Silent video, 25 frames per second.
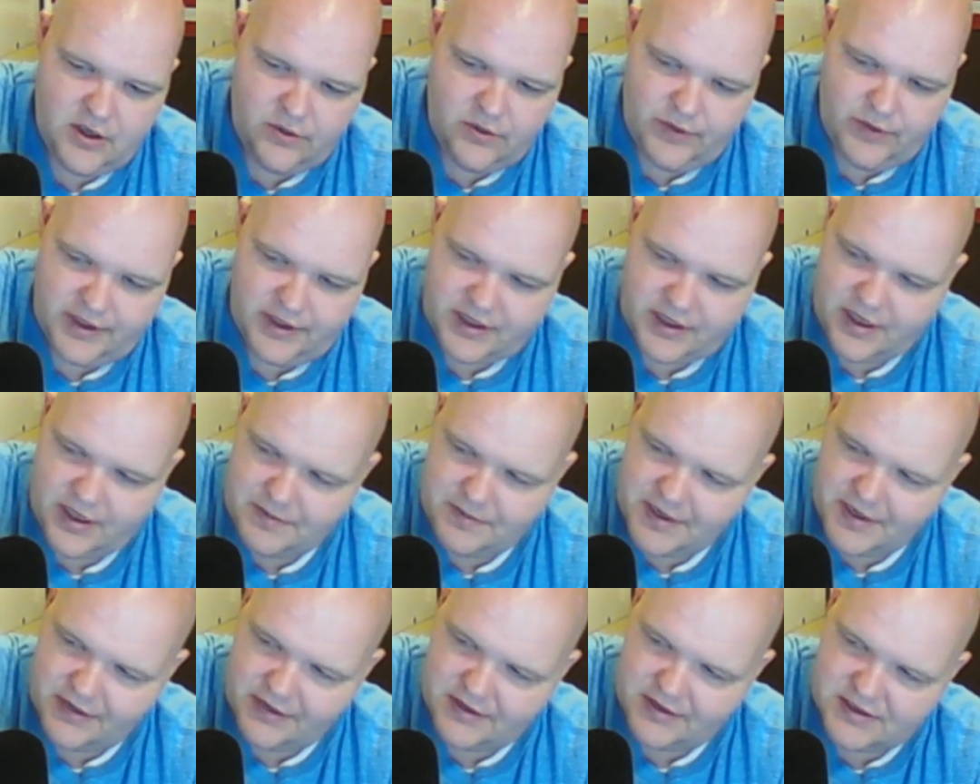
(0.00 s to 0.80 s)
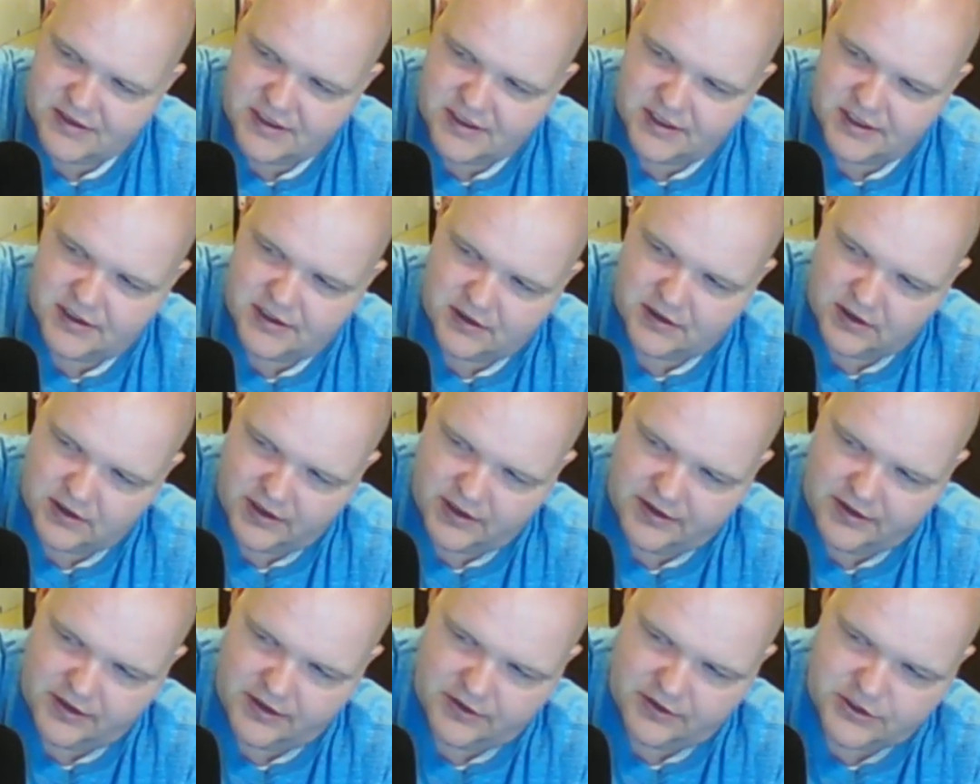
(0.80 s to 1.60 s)
come down this hill,
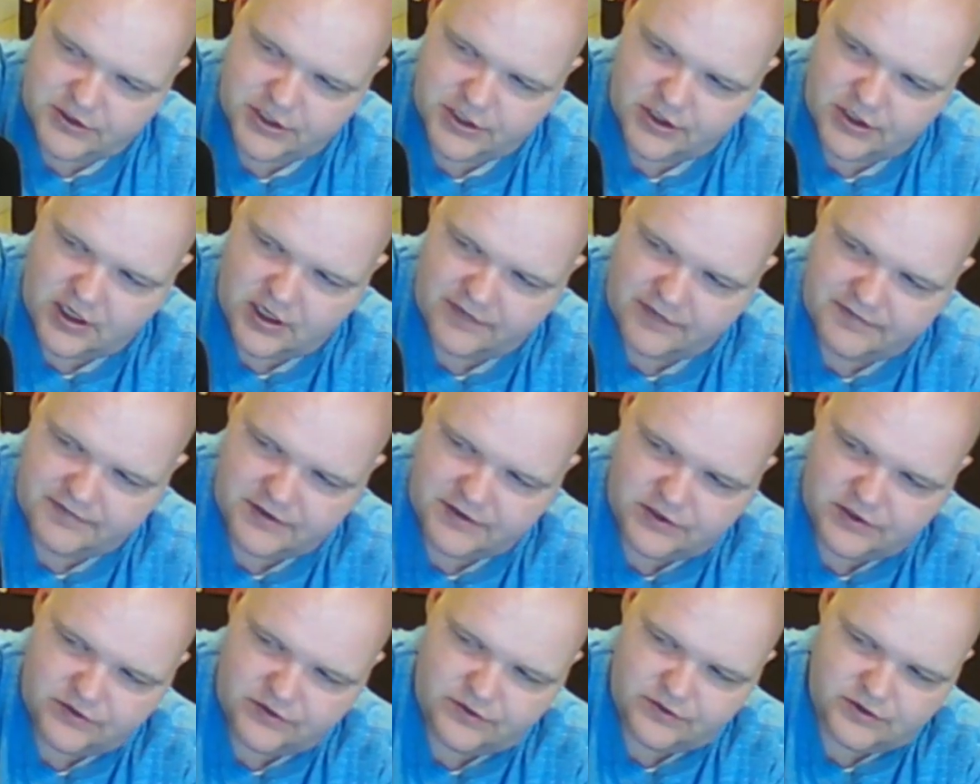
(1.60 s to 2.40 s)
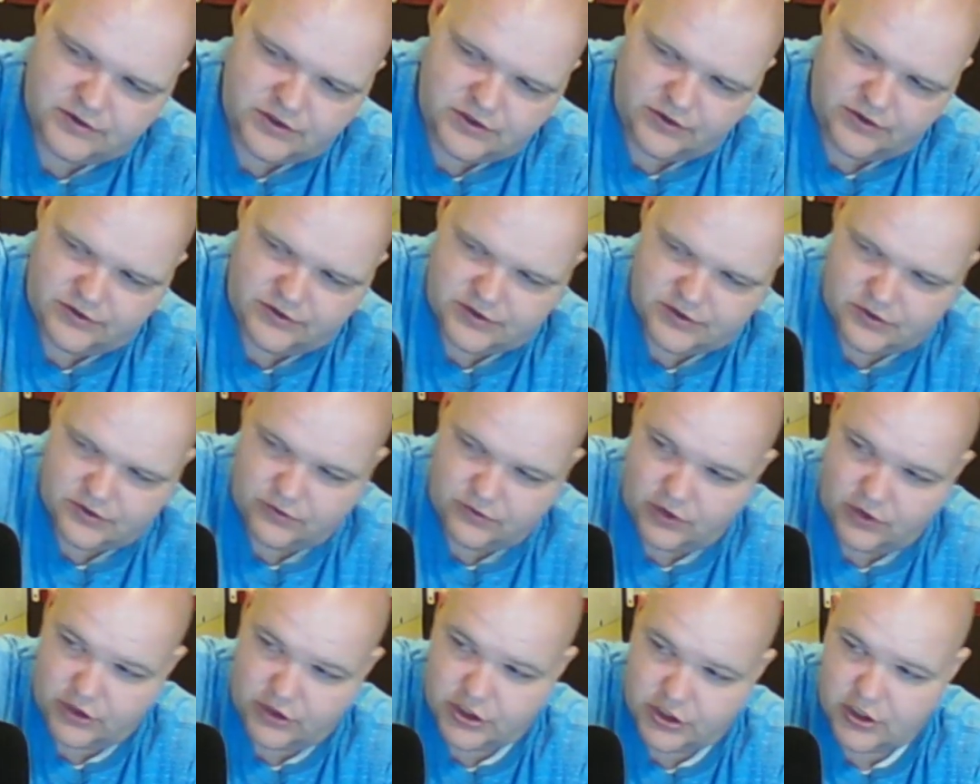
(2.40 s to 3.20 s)
and you turn off into, so it was
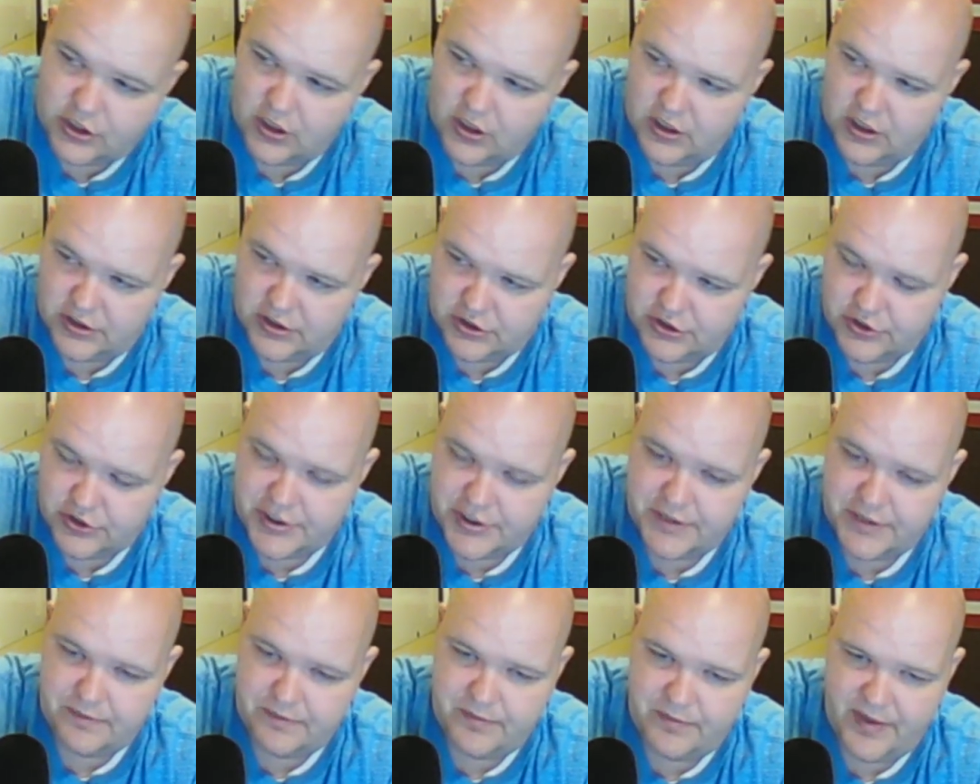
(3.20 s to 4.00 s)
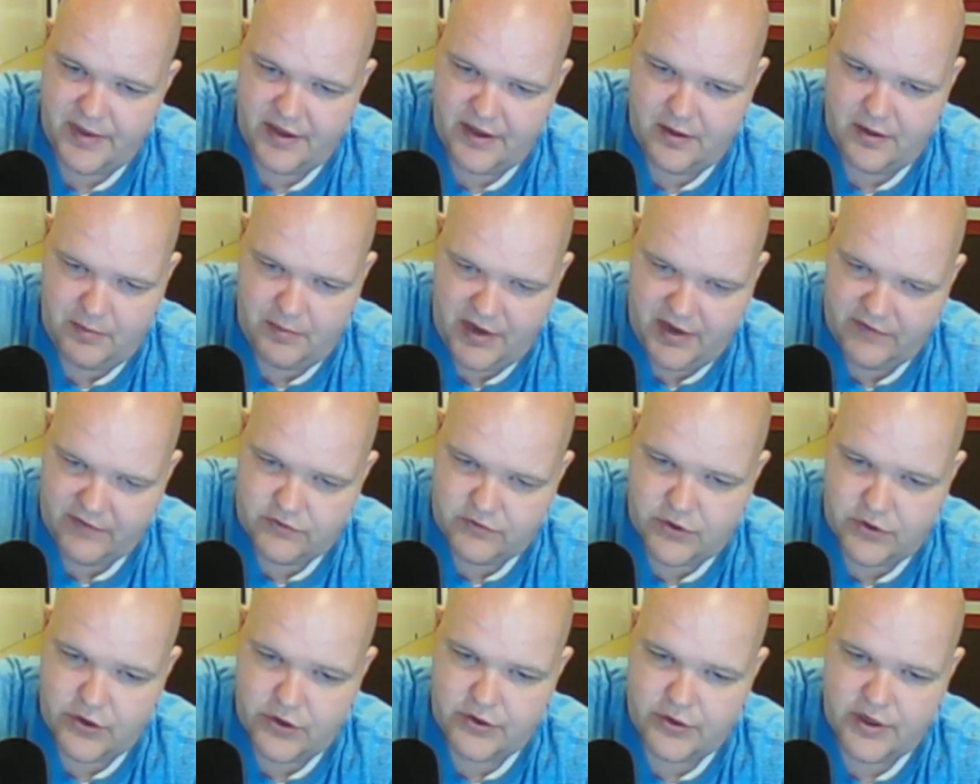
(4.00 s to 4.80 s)
a street paved
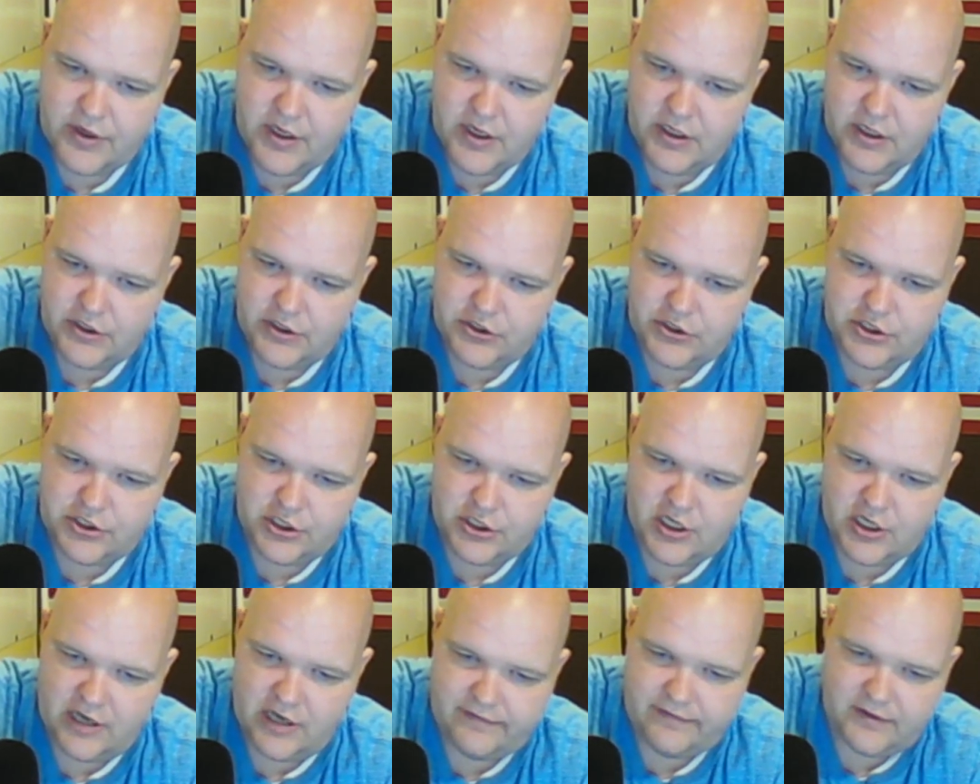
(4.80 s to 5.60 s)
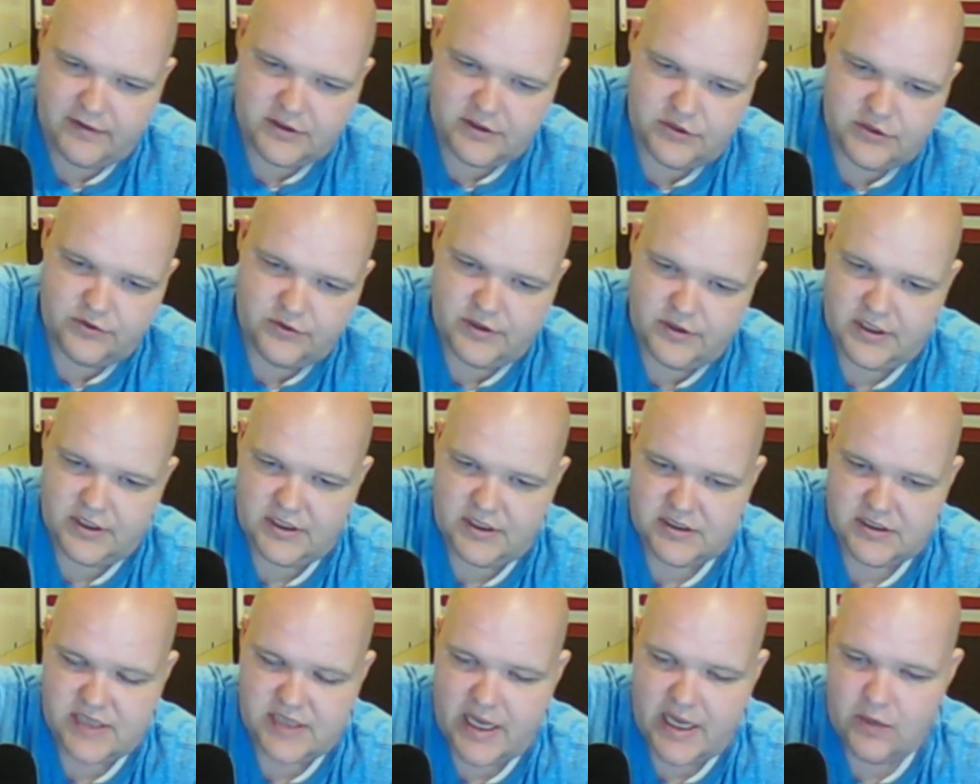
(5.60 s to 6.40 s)
road. You turn off onto a
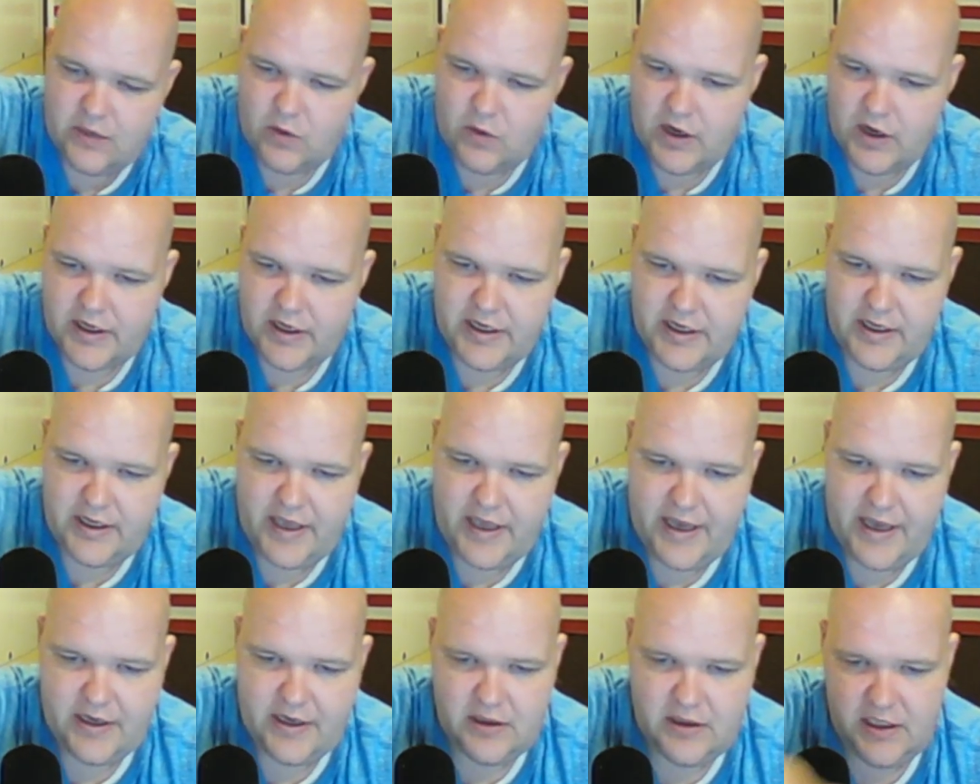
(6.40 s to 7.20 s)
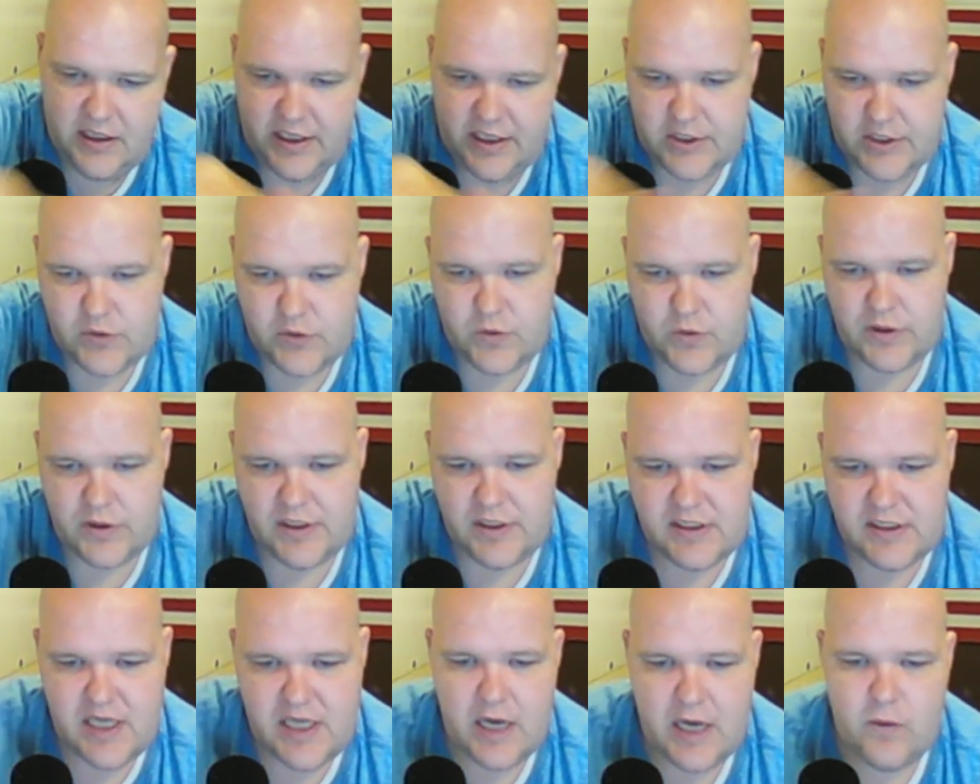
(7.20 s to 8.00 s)
sidewalk, and it had a swirly
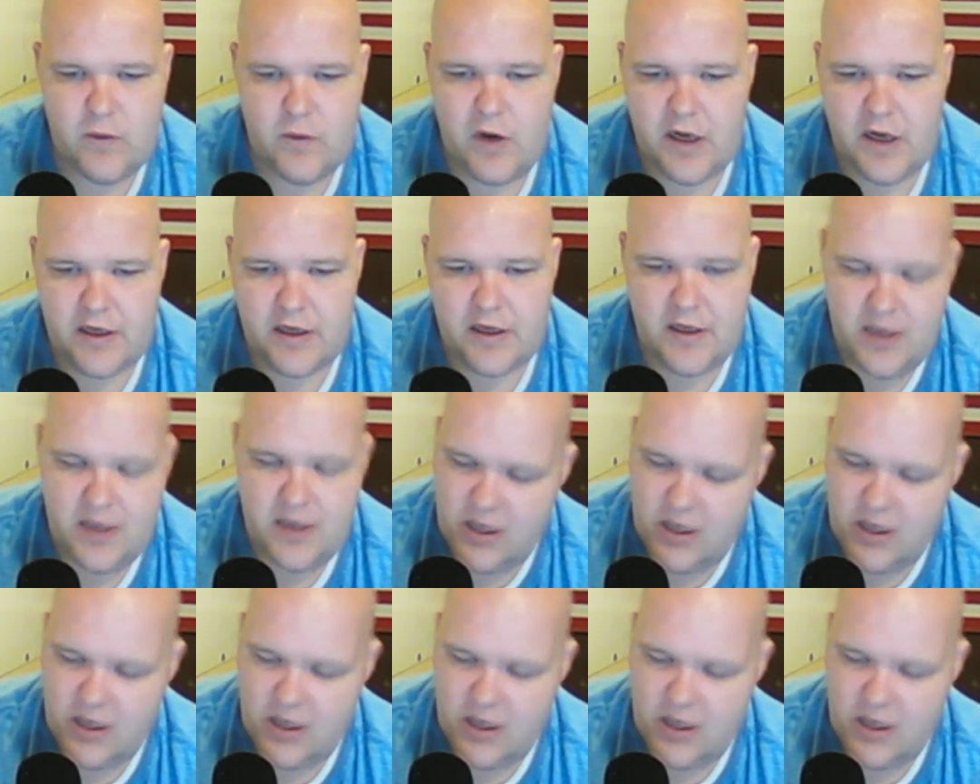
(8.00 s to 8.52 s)
sidewalk.